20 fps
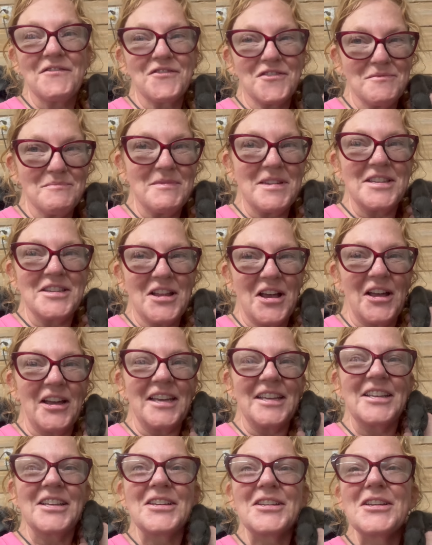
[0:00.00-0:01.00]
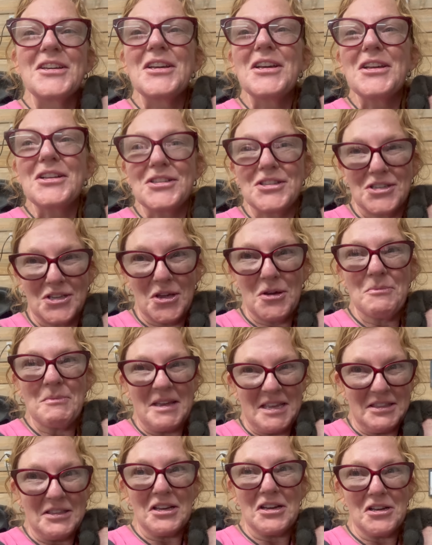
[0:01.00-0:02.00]
for midnight to go
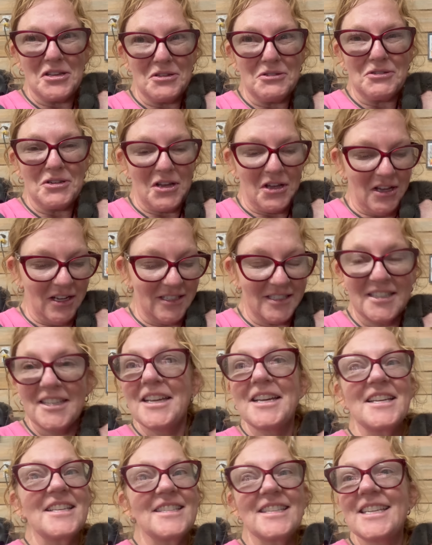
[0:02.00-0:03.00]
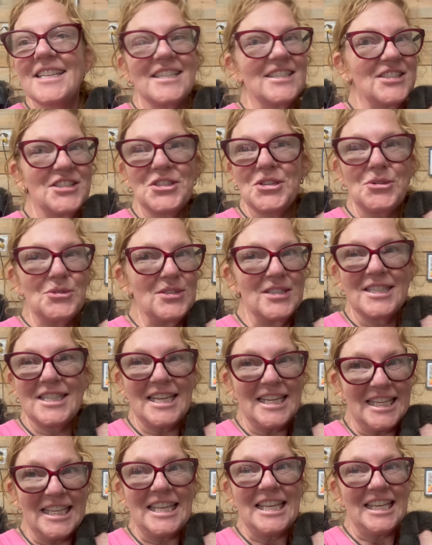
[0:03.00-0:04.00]
meet the other ducks because it's too
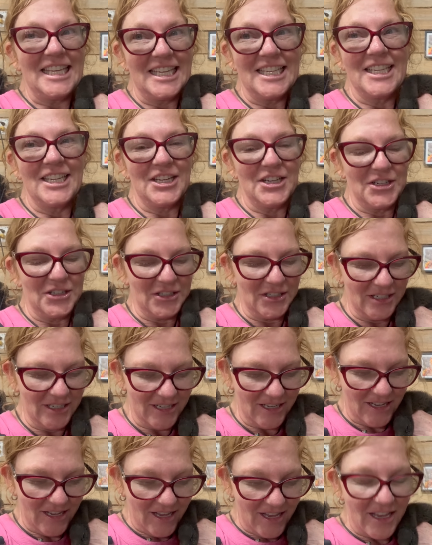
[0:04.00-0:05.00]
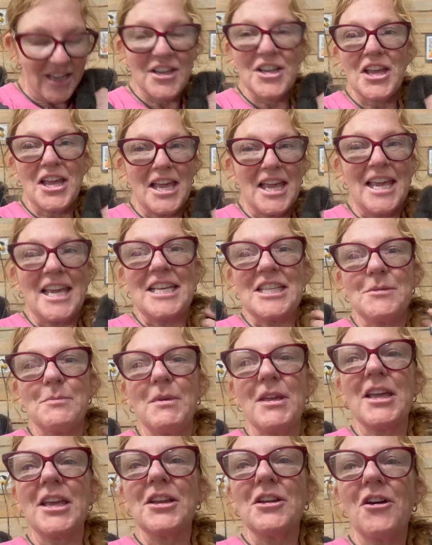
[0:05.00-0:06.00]
stinky in here. He's
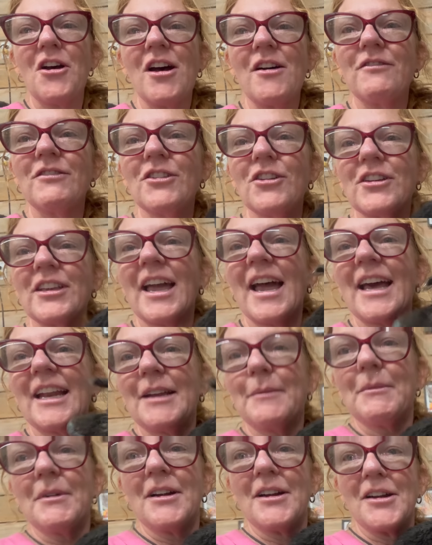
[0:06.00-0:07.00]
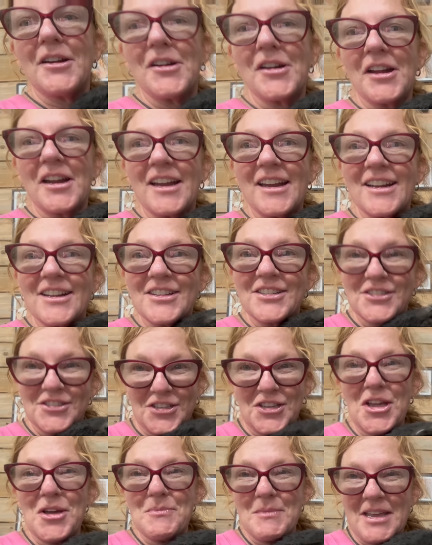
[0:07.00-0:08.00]
big enough, look at him,
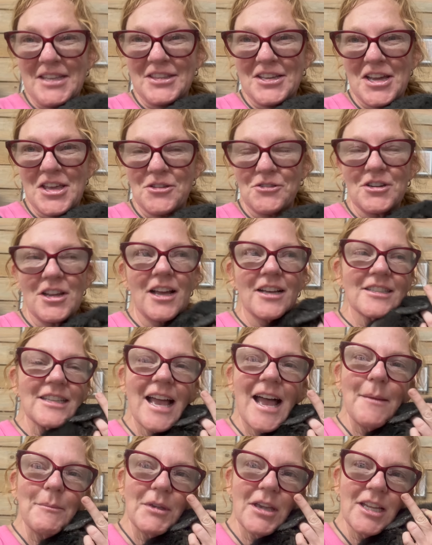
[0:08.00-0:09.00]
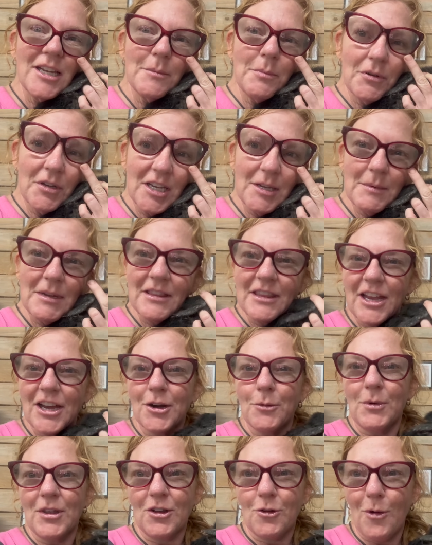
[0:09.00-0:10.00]
to go meet the other ducks. I'm going to put him in
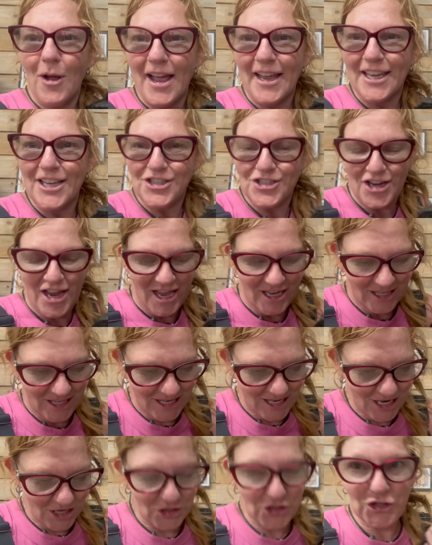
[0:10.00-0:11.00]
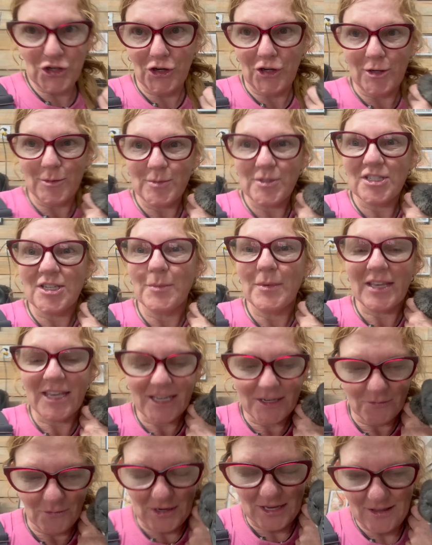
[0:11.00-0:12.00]
there with Quacky Jackie and Chirps to
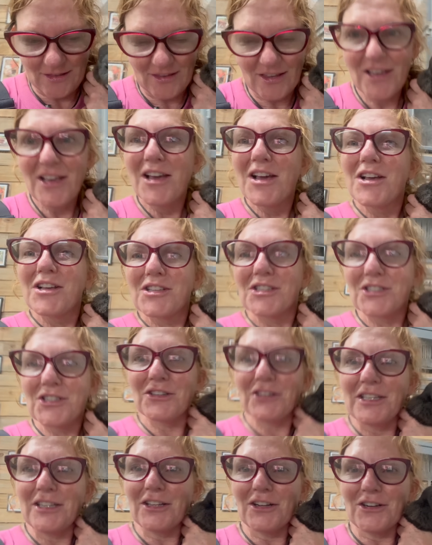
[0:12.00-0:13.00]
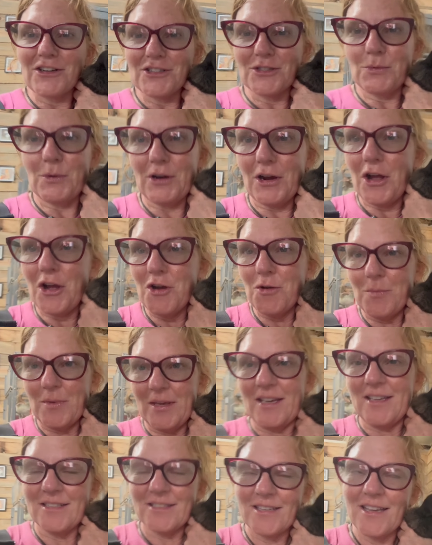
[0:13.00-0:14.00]
begin with till he learns where home
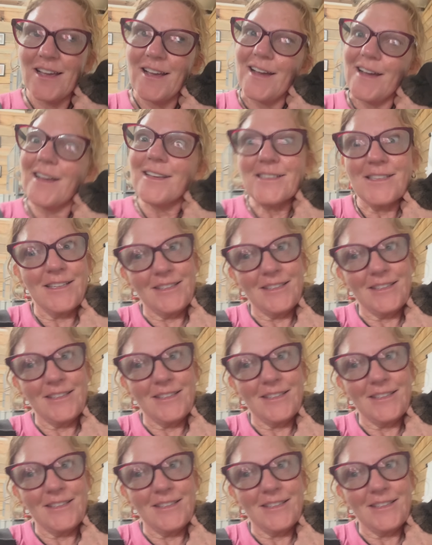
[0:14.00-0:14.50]
is. So